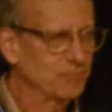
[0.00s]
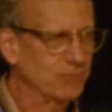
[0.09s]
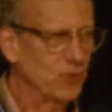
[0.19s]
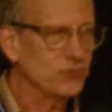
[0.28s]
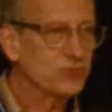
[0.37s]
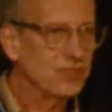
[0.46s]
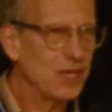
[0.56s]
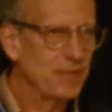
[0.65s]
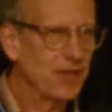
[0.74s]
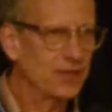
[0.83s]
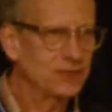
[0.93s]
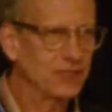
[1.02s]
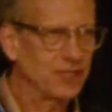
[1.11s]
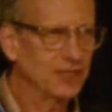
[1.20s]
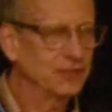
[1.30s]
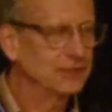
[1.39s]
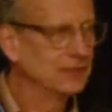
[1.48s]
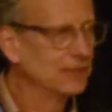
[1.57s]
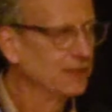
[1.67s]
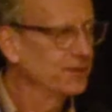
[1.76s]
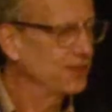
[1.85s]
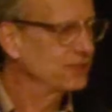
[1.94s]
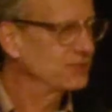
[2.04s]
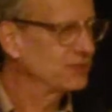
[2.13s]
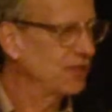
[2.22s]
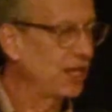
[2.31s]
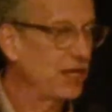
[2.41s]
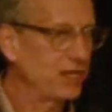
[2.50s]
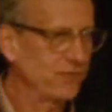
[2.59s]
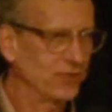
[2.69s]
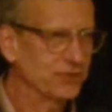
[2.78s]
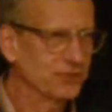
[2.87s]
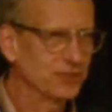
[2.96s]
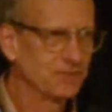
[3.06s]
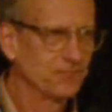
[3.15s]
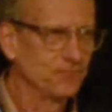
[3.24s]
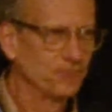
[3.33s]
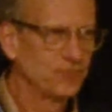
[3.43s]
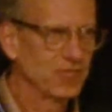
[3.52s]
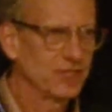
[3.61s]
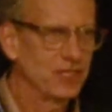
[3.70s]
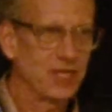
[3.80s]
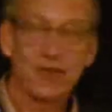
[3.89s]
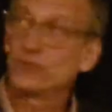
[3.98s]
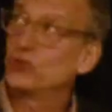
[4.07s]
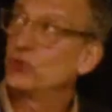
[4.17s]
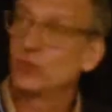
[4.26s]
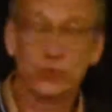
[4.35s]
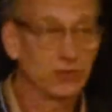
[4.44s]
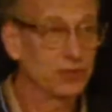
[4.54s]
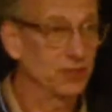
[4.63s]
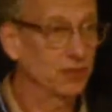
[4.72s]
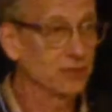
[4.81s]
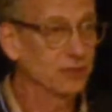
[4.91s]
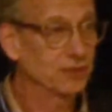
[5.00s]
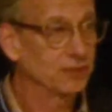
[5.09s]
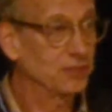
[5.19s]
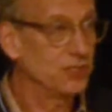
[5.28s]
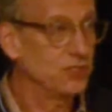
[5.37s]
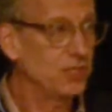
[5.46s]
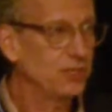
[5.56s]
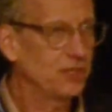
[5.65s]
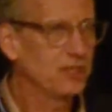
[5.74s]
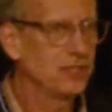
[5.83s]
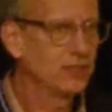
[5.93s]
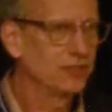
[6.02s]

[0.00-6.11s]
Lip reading: mostly about things ahead of us that have to do with the needed